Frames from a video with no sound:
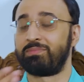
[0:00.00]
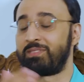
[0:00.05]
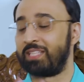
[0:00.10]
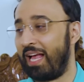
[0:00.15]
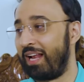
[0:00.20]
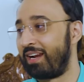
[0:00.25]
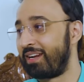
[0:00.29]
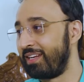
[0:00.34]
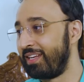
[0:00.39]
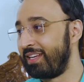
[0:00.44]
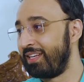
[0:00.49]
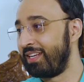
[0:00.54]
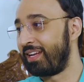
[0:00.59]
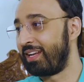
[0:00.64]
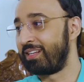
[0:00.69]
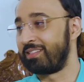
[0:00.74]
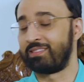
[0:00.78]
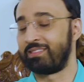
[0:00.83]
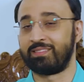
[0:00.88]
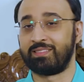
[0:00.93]
salary
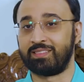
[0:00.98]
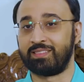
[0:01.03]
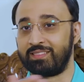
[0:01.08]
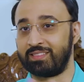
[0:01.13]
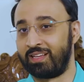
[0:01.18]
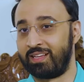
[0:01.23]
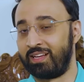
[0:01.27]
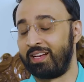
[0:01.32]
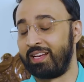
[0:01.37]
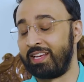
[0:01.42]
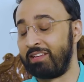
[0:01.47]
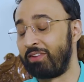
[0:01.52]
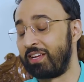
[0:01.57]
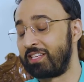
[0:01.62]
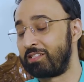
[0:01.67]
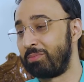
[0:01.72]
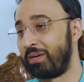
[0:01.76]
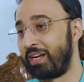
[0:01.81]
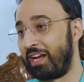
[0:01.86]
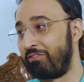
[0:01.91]
and
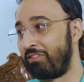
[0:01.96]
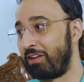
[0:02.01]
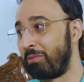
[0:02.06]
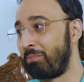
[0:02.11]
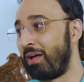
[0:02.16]
investment every